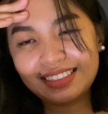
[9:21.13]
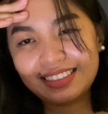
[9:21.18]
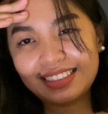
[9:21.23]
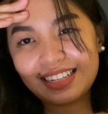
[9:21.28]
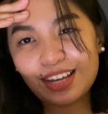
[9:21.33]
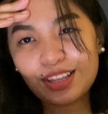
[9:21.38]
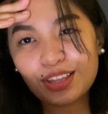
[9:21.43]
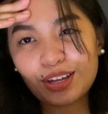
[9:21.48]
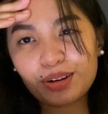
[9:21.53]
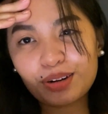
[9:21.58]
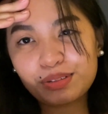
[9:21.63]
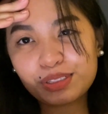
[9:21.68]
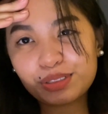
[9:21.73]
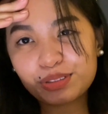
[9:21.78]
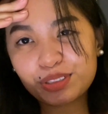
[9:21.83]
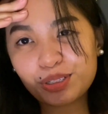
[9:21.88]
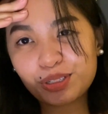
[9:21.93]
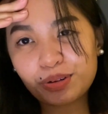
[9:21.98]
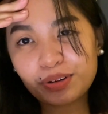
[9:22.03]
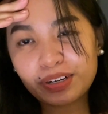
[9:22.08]
I thought I was
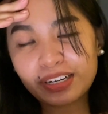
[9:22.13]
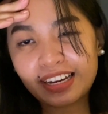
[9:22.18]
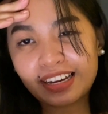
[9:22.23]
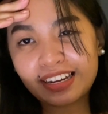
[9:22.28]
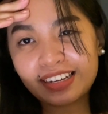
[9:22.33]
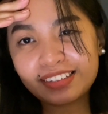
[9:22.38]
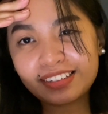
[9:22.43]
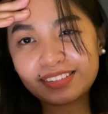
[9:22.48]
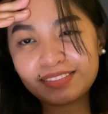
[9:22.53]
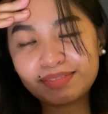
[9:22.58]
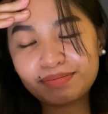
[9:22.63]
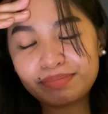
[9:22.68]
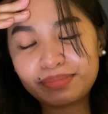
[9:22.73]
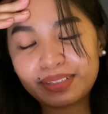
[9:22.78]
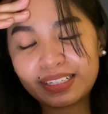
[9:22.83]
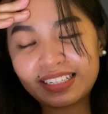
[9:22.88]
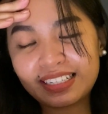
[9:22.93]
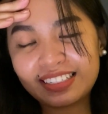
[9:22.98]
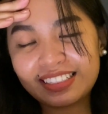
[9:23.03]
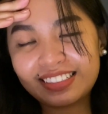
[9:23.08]
recording,
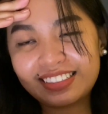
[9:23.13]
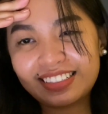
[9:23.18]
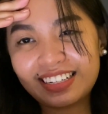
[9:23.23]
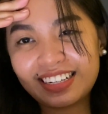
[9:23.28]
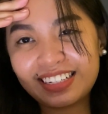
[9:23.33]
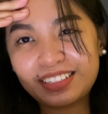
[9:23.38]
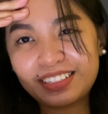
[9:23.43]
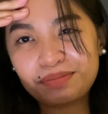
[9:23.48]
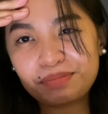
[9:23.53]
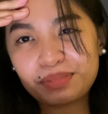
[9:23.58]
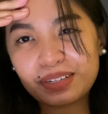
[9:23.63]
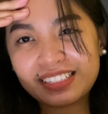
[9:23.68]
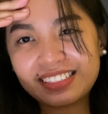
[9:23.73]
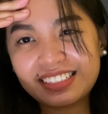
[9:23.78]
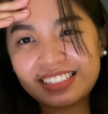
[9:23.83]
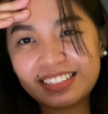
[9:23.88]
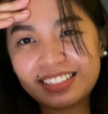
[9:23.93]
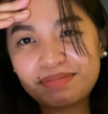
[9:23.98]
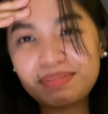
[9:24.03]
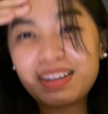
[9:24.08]
but I didn't press
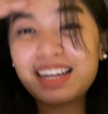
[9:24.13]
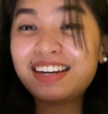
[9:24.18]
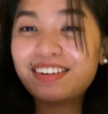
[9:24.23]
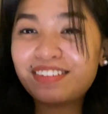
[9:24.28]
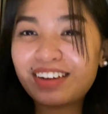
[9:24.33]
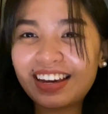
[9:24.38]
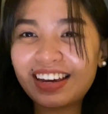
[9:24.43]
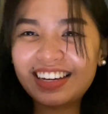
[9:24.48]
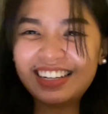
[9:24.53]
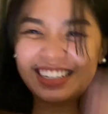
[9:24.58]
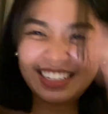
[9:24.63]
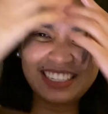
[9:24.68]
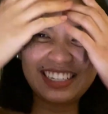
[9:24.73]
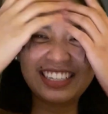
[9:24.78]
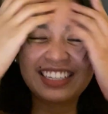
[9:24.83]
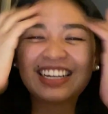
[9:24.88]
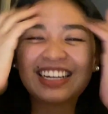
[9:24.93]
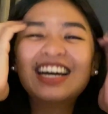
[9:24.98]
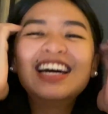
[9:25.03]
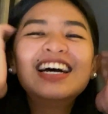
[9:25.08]
it. But anyway,
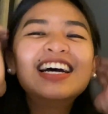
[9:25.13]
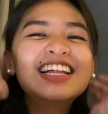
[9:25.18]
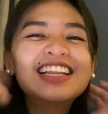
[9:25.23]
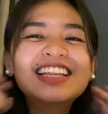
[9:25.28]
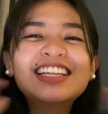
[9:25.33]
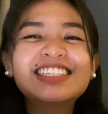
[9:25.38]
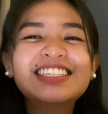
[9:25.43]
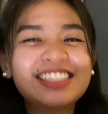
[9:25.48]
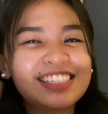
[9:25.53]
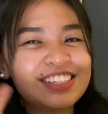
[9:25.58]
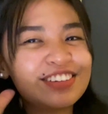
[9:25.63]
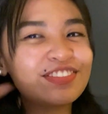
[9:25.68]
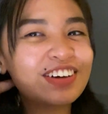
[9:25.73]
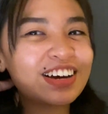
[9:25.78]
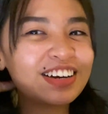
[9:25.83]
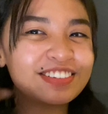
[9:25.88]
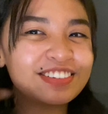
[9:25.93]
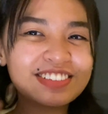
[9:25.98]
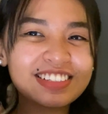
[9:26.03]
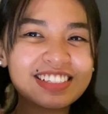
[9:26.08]
this is the
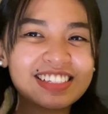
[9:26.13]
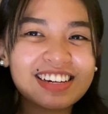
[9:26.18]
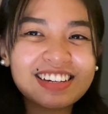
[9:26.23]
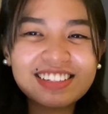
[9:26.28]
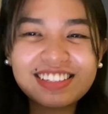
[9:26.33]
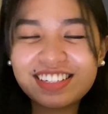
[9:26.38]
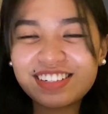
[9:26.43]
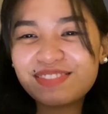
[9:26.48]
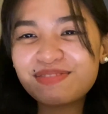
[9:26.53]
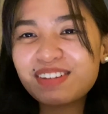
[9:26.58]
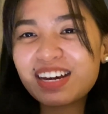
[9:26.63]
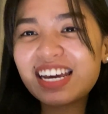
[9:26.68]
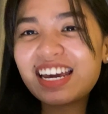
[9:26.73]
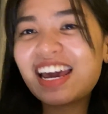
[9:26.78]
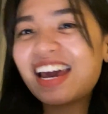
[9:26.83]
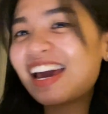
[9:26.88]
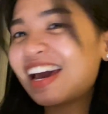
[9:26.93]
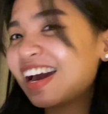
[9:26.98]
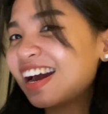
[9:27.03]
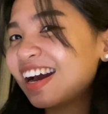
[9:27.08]
final results of my
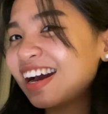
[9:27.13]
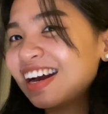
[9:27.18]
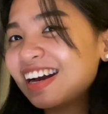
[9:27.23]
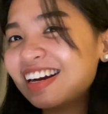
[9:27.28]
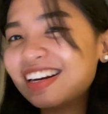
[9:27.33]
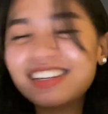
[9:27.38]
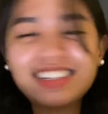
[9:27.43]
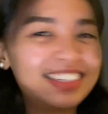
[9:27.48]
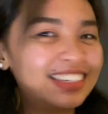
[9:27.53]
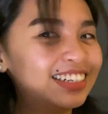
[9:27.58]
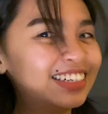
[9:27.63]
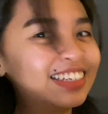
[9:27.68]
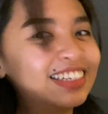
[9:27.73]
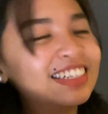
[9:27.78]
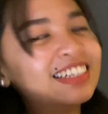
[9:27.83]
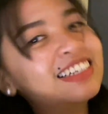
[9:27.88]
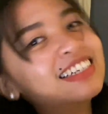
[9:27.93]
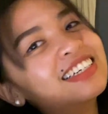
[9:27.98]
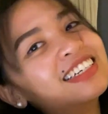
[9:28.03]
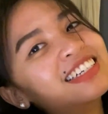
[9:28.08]
hair.
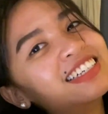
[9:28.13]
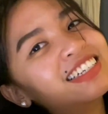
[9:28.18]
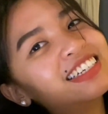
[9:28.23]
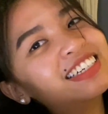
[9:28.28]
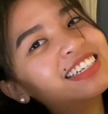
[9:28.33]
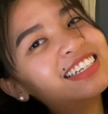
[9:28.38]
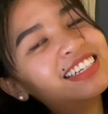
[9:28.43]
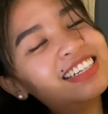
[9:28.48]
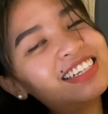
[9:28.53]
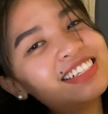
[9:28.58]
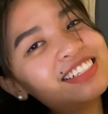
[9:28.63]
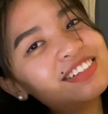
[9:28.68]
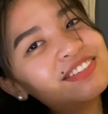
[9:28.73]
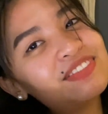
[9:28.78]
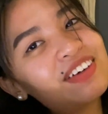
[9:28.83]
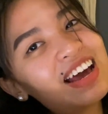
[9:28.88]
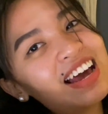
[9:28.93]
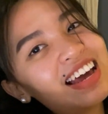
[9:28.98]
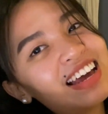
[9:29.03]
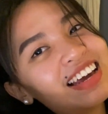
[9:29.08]
It looks
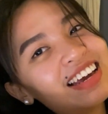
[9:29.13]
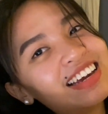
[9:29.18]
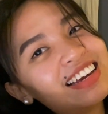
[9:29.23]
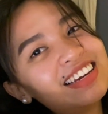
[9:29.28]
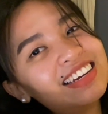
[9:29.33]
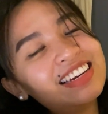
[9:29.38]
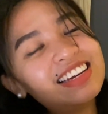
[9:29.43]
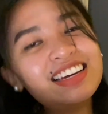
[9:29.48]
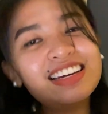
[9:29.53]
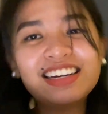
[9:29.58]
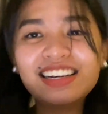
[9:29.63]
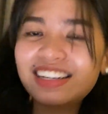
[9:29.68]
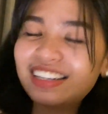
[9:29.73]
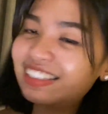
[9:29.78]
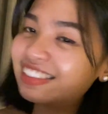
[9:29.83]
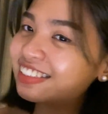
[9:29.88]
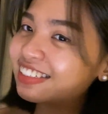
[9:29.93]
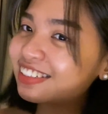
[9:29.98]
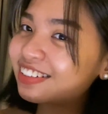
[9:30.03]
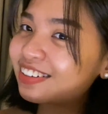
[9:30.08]
fine.
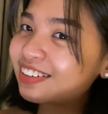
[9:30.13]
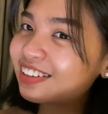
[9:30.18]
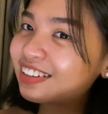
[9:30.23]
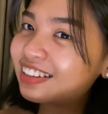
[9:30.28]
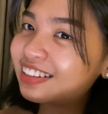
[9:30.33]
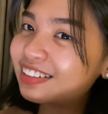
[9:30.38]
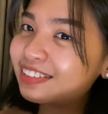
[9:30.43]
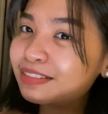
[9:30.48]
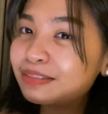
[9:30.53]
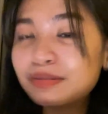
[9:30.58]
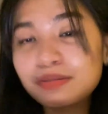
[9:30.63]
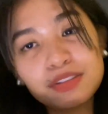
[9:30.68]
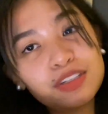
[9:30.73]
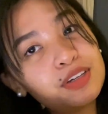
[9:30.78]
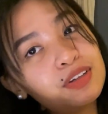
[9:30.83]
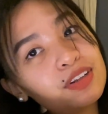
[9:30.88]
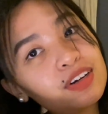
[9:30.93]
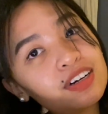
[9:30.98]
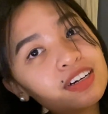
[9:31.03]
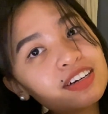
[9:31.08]
So, new
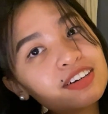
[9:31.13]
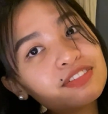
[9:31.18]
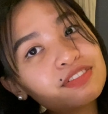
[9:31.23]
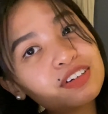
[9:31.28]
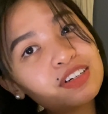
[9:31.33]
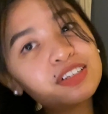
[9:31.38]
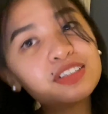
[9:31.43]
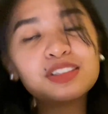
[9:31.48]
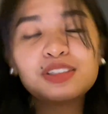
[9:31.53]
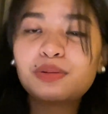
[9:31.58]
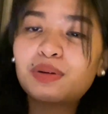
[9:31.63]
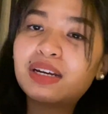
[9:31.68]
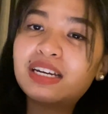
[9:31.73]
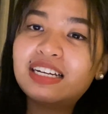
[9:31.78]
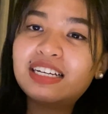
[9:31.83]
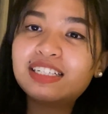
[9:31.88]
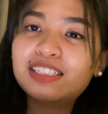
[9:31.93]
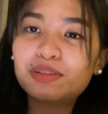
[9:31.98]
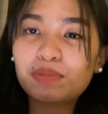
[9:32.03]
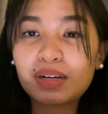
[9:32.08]
look for
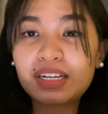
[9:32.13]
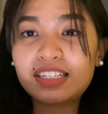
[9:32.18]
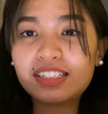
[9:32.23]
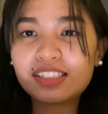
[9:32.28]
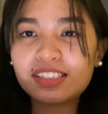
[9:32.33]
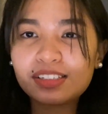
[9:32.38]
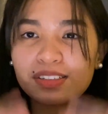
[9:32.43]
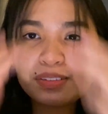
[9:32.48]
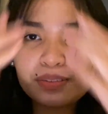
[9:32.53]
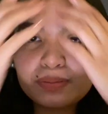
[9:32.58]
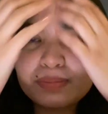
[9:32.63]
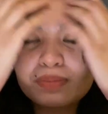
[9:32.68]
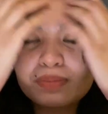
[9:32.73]
2022.